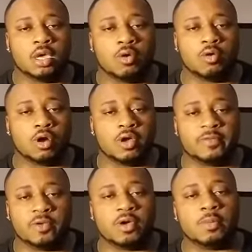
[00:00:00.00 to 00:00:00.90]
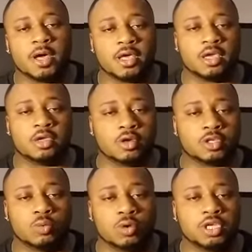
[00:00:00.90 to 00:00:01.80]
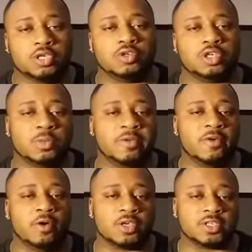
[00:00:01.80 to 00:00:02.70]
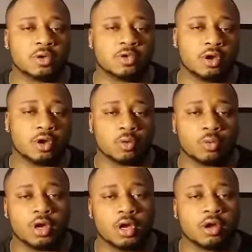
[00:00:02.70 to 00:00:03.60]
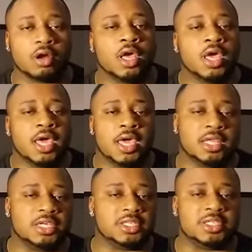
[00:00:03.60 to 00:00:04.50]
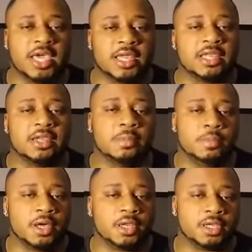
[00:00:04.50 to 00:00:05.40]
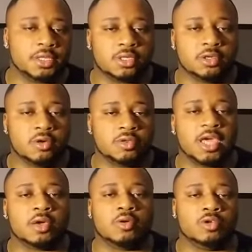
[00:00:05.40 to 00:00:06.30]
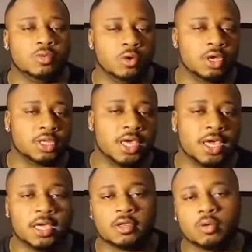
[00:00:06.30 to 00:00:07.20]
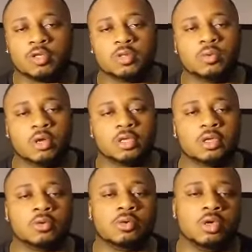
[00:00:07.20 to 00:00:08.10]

Or if you're in your 20s, you should be focused on your career and just dating in abundance. Date who you want to date and do what you want to do.